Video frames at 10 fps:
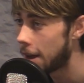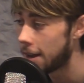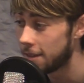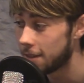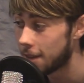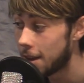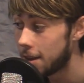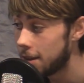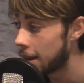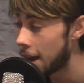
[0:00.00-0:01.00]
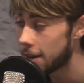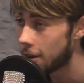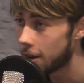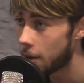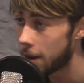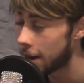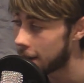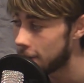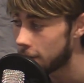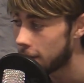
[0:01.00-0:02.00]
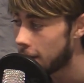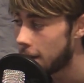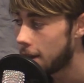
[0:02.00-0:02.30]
and you can kind of go like even